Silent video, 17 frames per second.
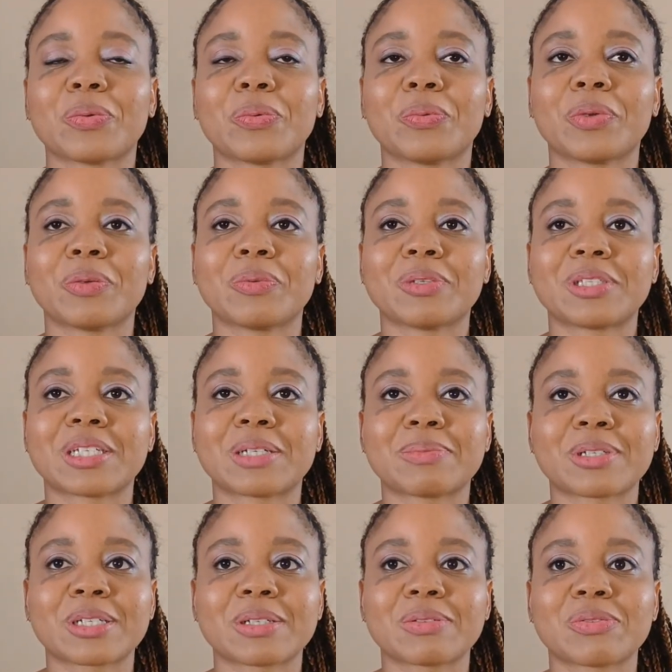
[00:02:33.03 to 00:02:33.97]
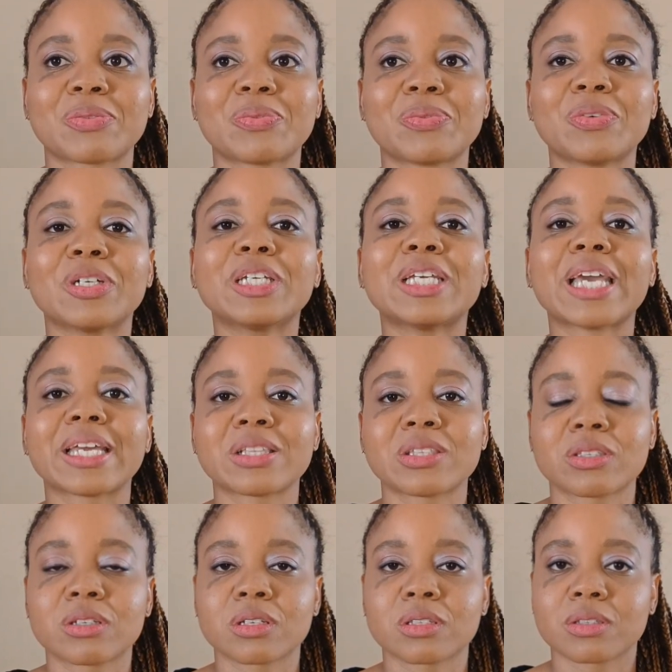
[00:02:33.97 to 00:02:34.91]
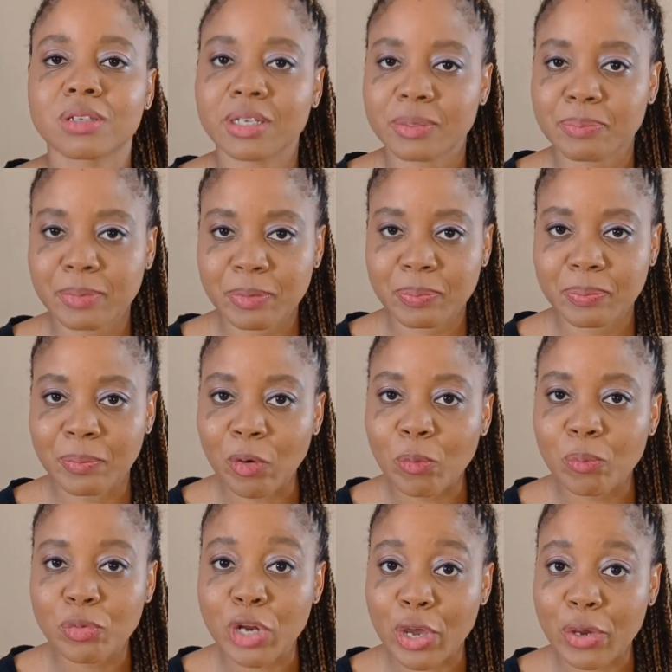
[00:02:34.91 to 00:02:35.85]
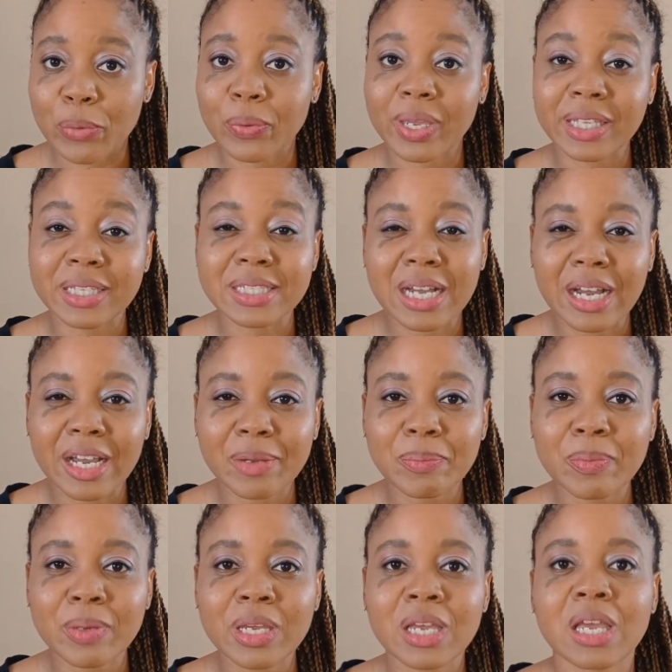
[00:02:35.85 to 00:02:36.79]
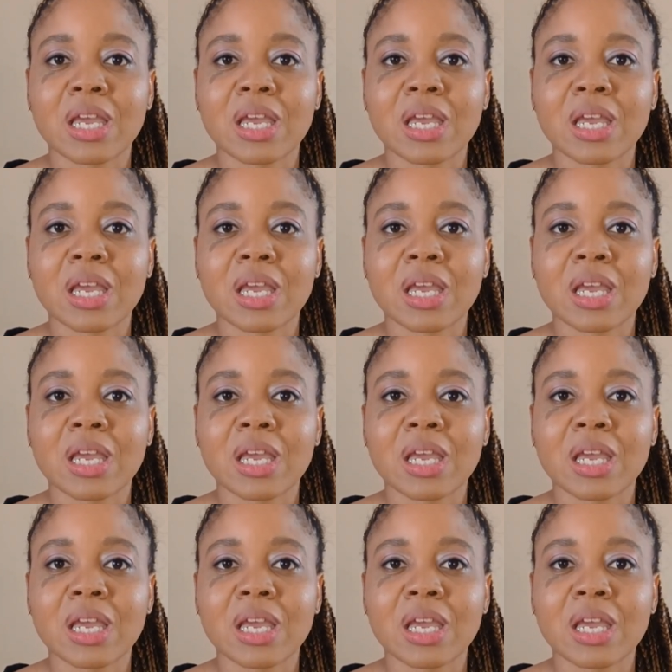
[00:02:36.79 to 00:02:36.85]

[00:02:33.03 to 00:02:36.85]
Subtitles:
we would sometimes forget to let my mom know in time.